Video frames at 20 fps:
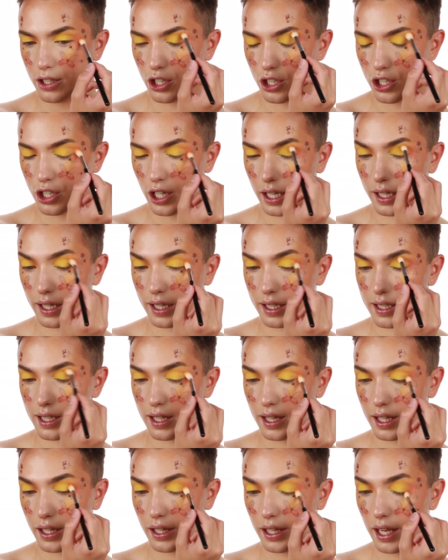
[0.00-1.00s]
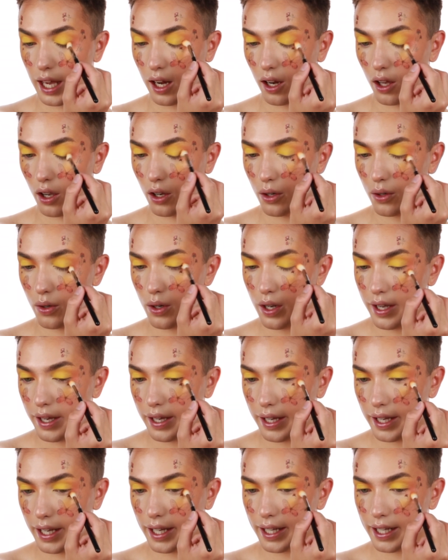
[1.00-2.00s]
shade into the yellow,
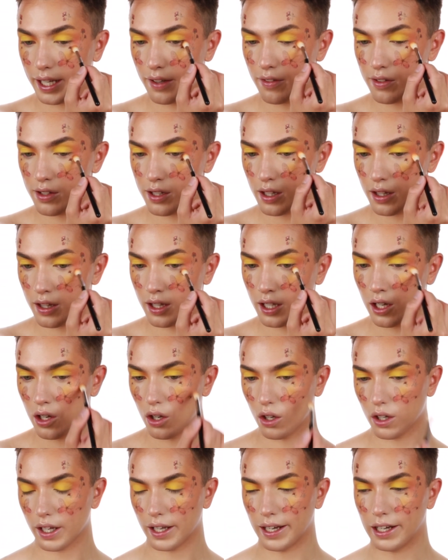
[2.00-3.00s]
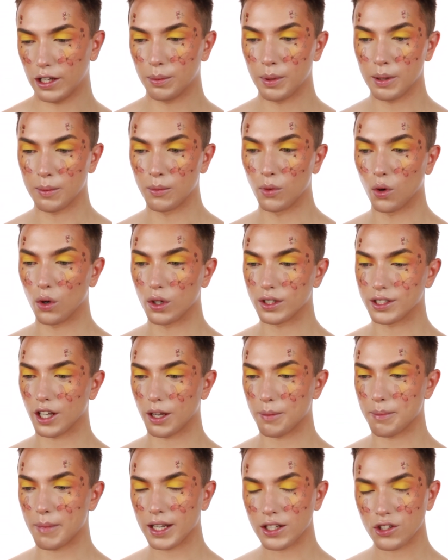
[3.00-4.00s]
it gives the look a little bit more
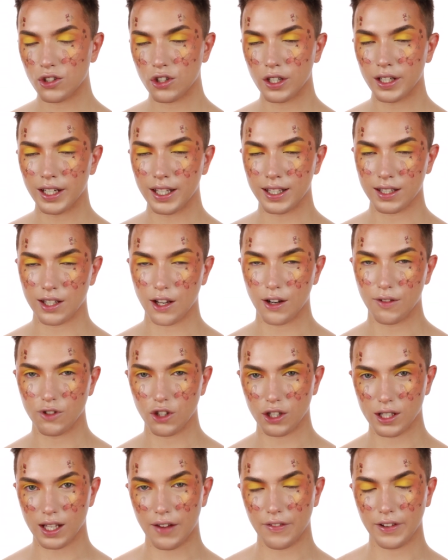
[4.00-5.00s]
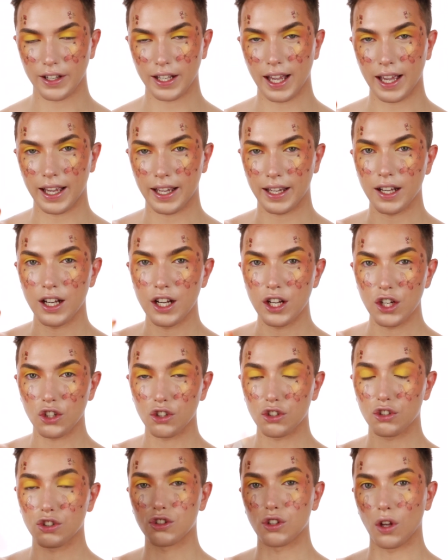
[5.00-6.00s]
dimension instead of just having a
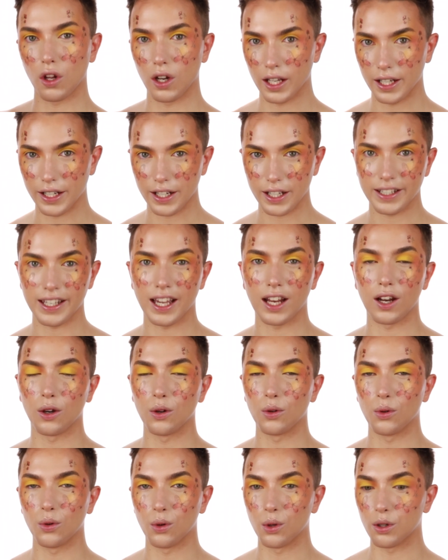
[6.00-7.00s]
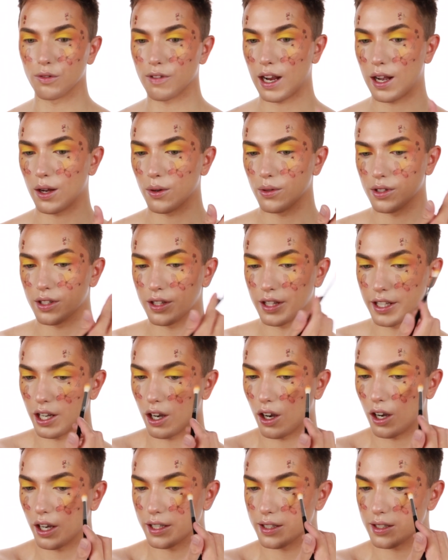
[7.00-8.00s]
solid yellow all around the
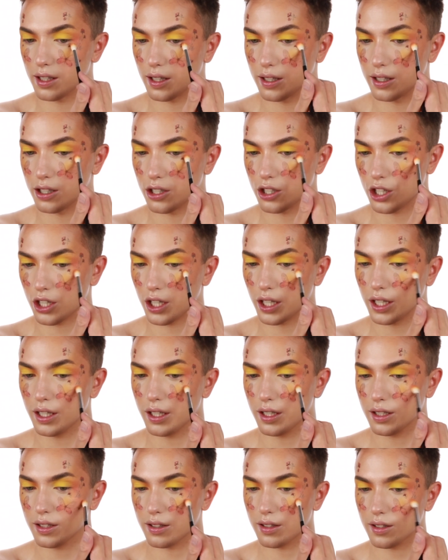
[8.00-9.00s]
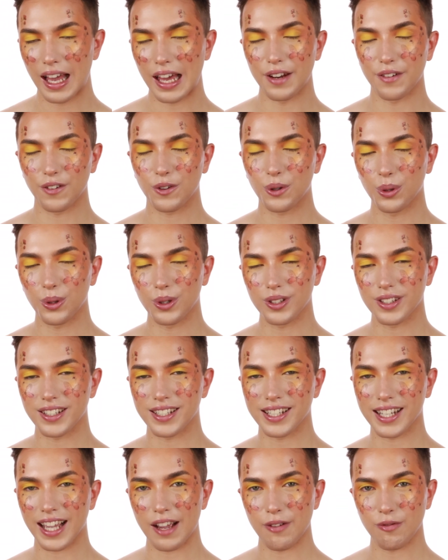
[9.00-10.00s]
eyes and the cheeks. And of course, to
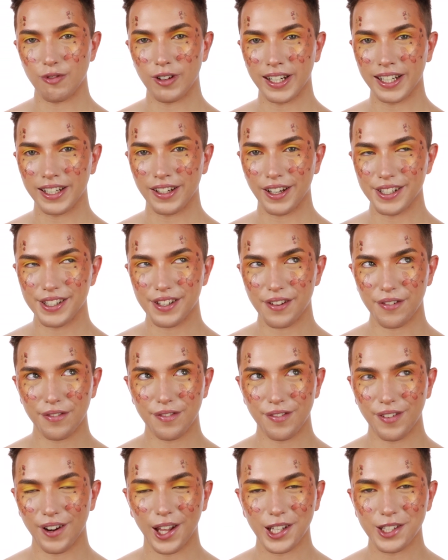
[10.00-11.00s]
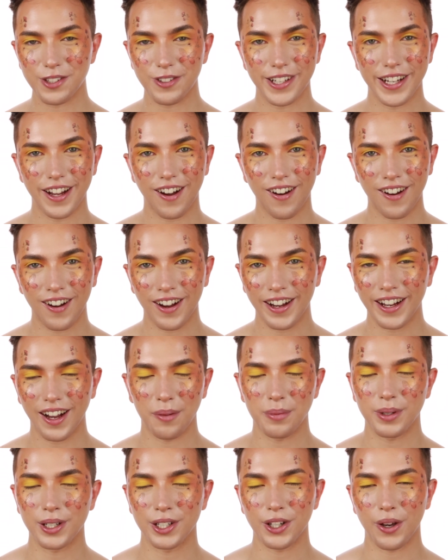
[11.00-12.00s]
get a really nice fluttery eye,
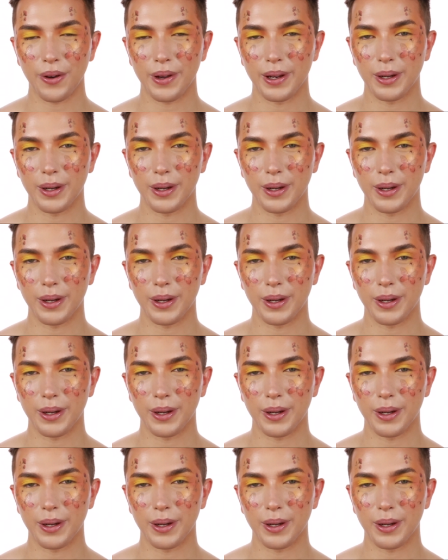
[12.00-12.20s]
I'm going to go in